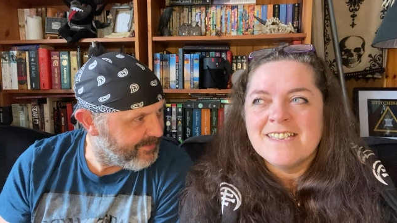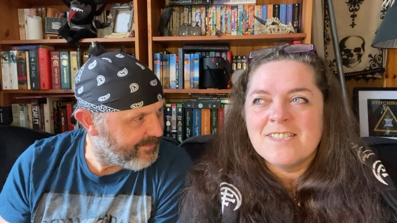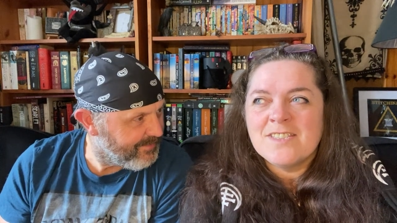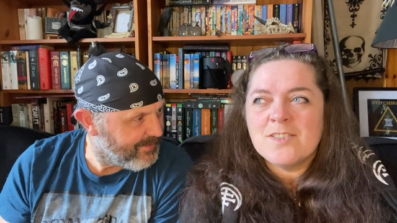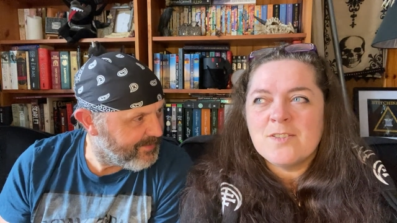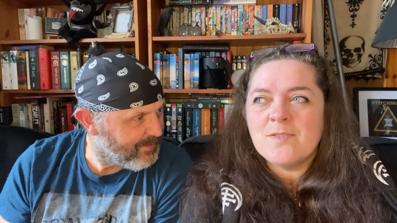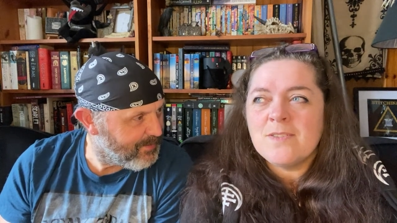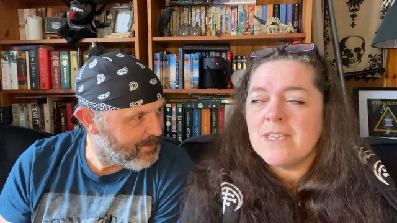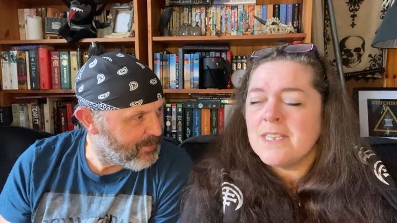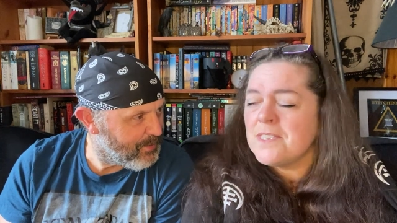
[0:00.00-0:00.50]

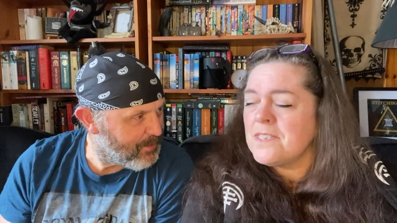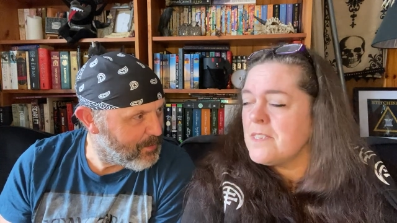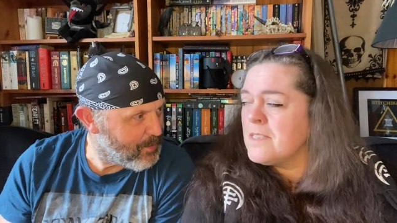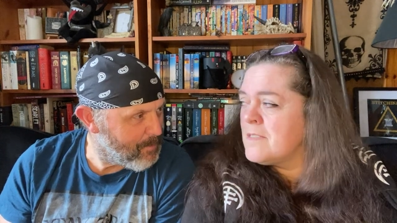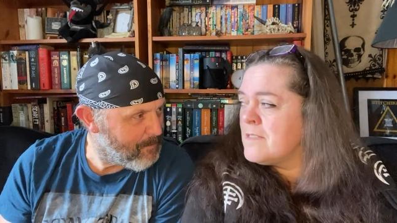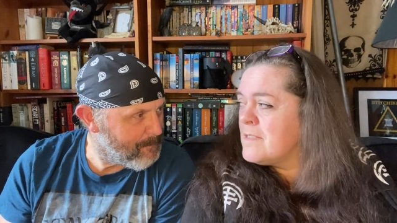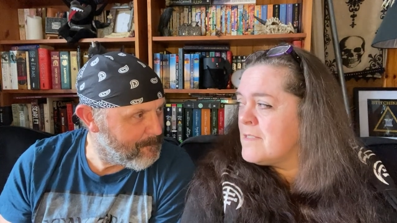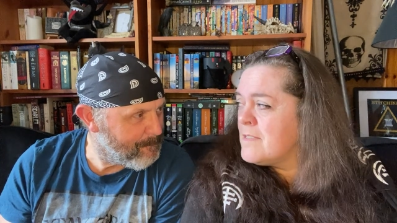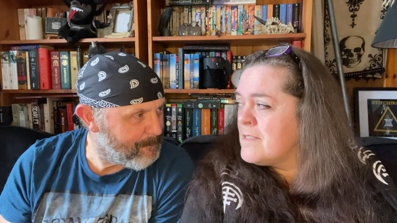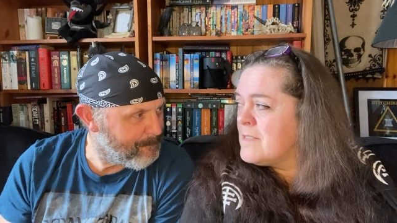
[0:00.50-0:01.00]
Speaker 1: Two years.
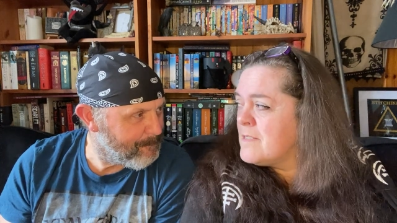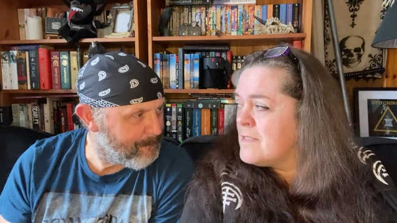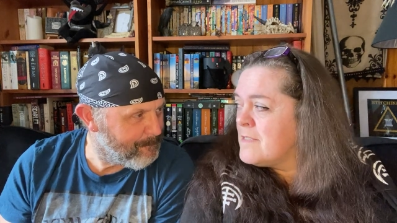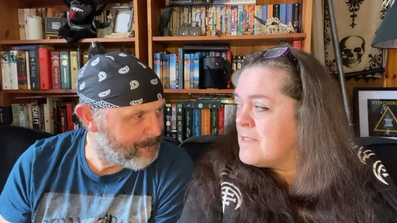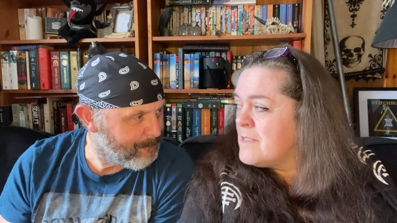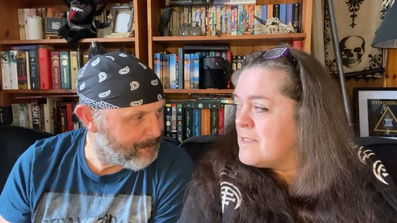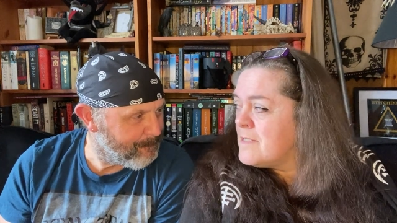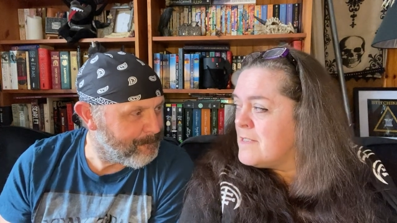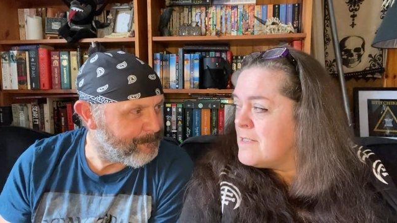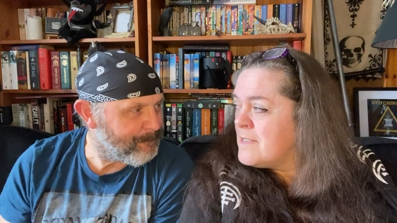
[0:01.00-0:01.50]

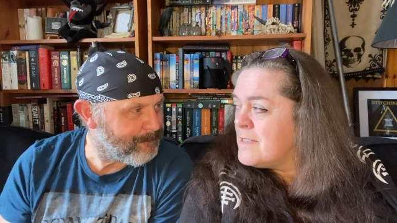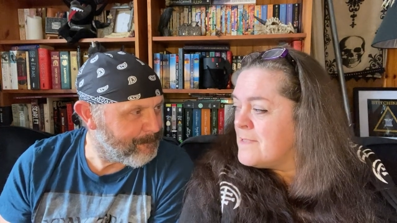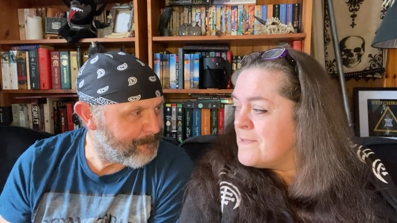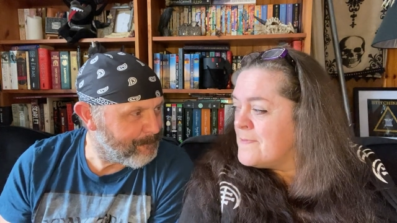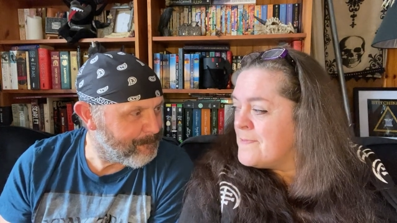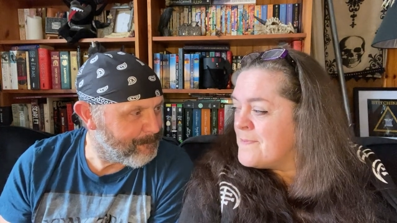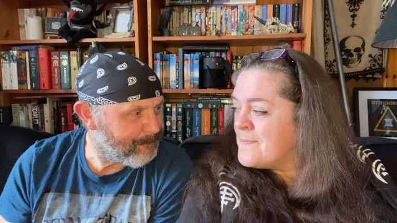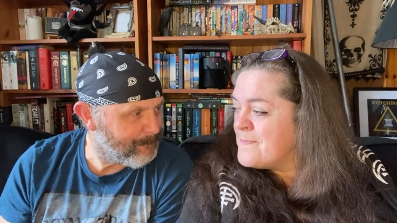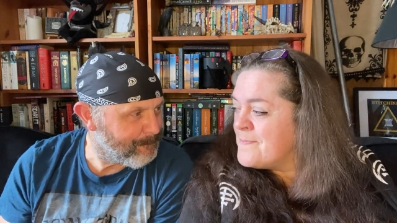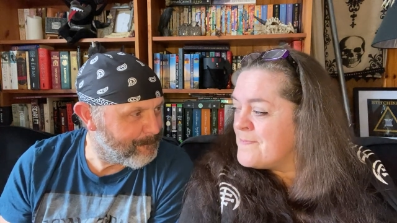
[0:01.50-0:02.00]
Mm-hmm.
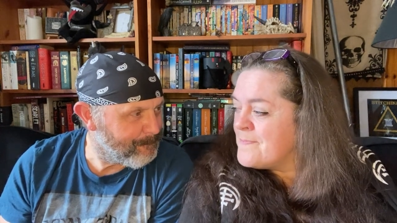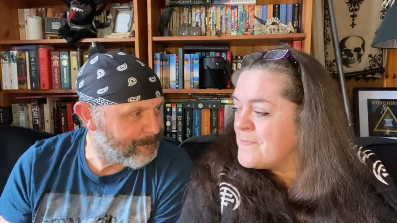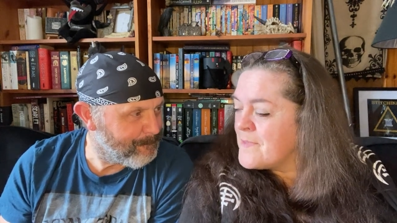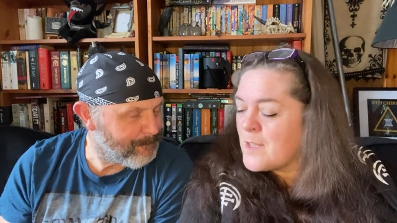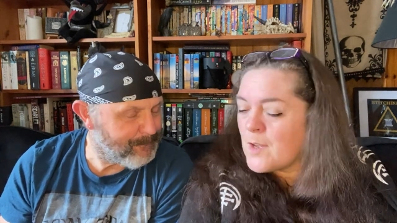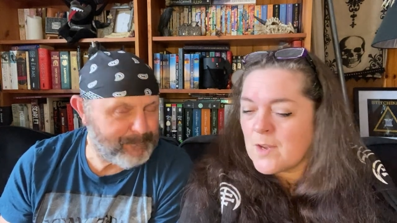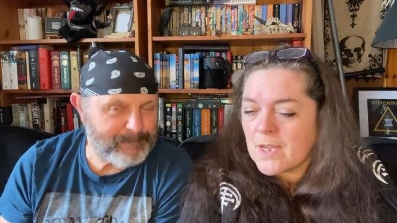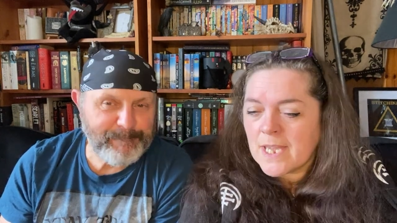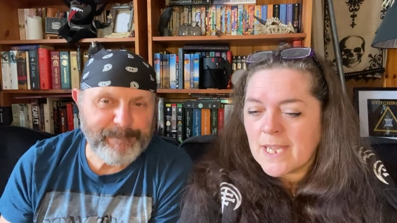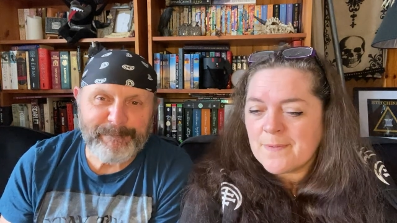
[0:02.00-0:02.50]
Mm-hmm.
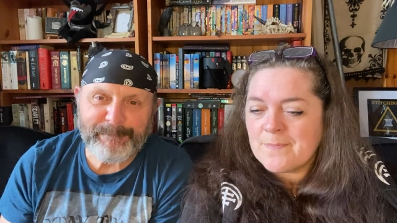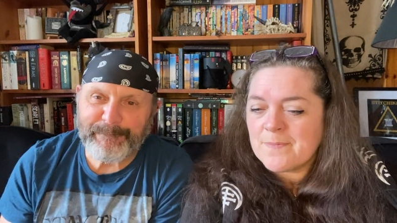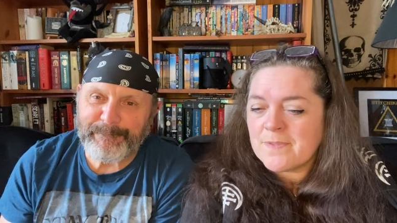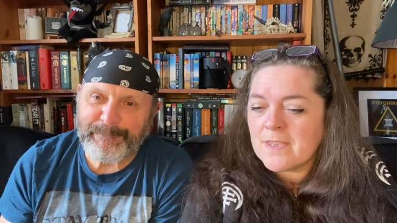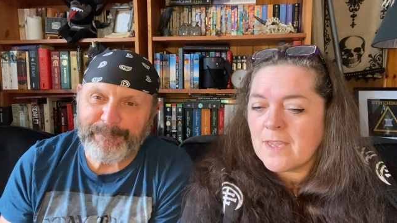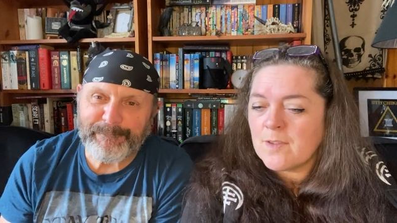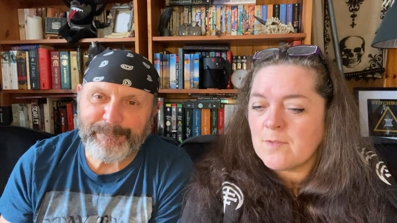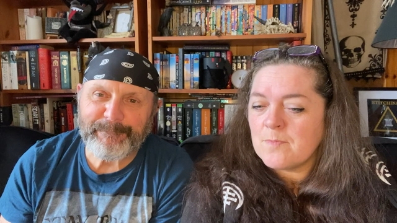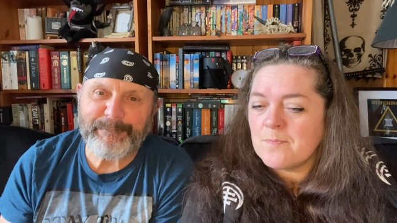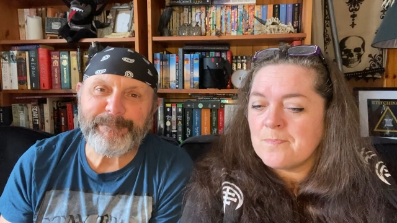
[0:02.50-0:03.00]
Okay,
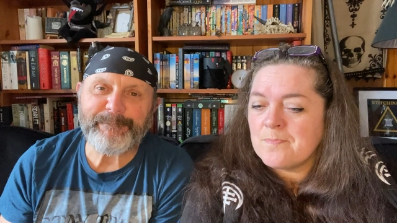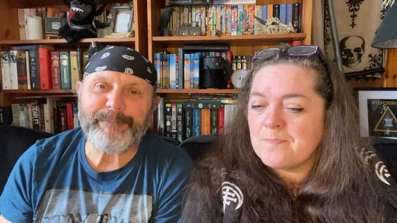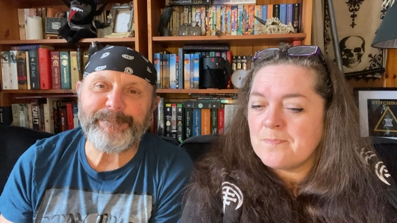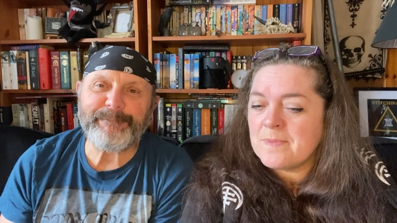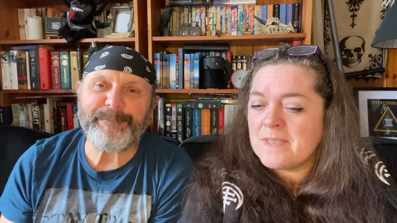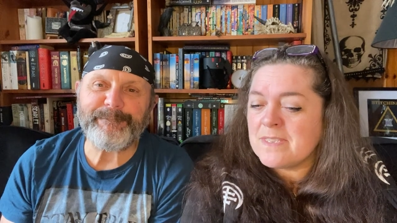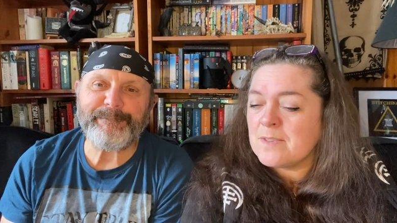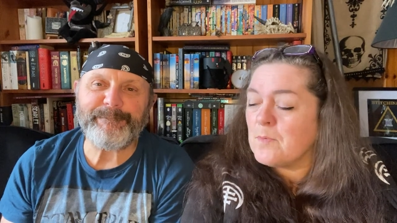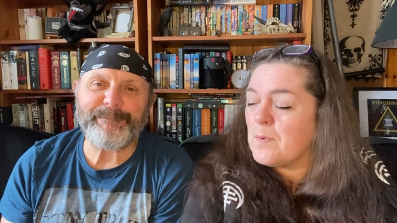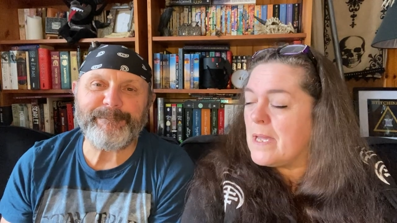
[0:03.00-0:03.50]
so,
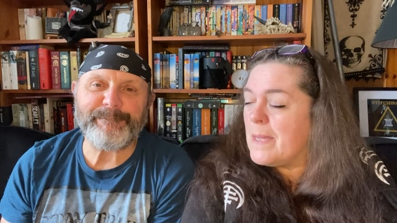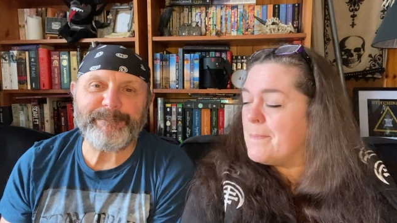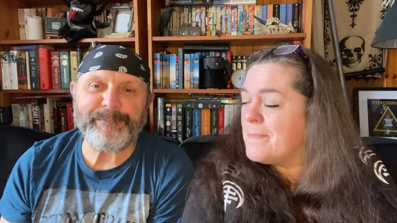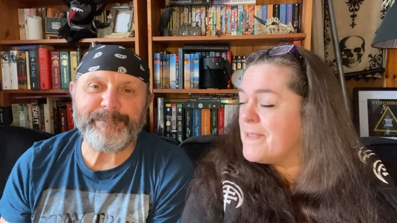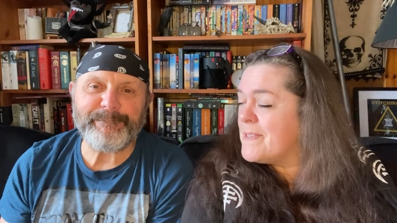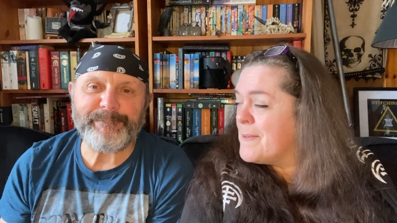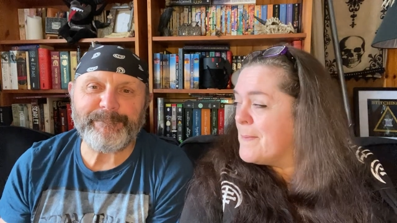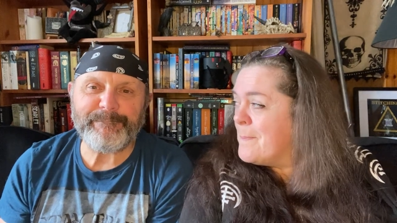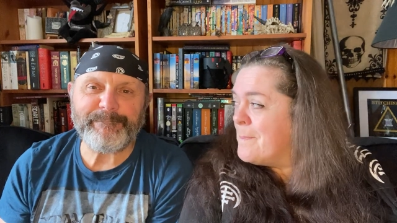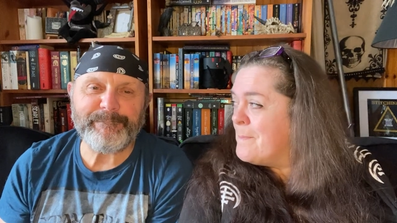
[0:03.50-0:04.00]
Mister
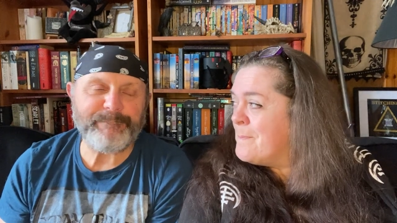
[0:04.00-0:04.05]
Whips.